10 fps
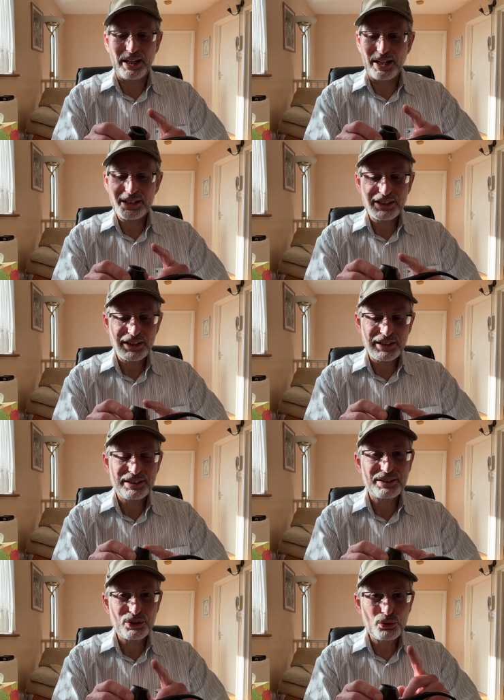The ash
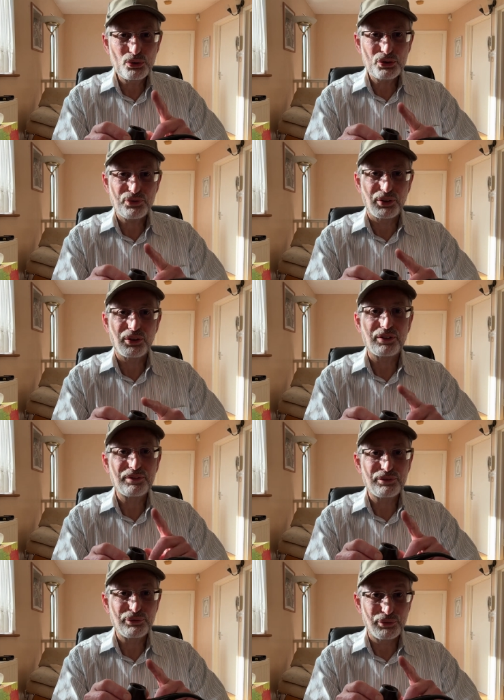is useful
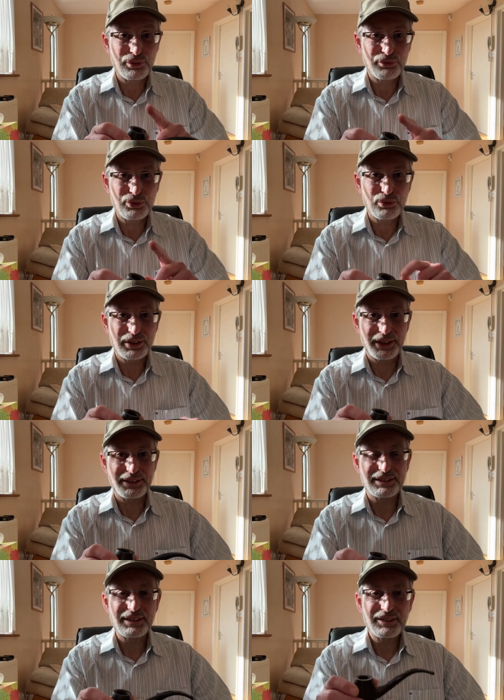for a few
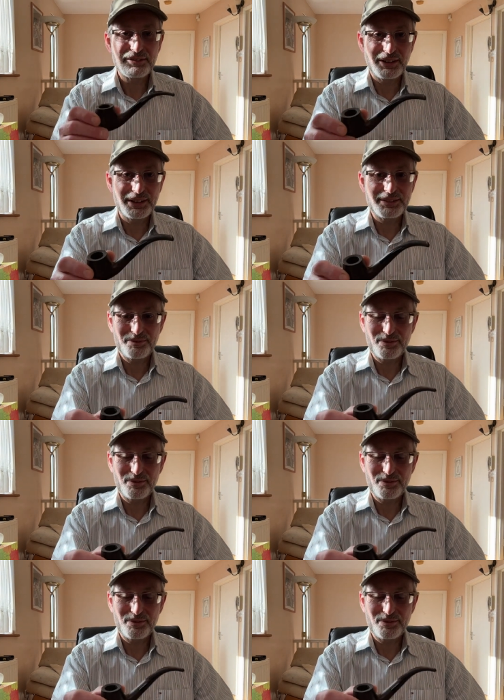things, right?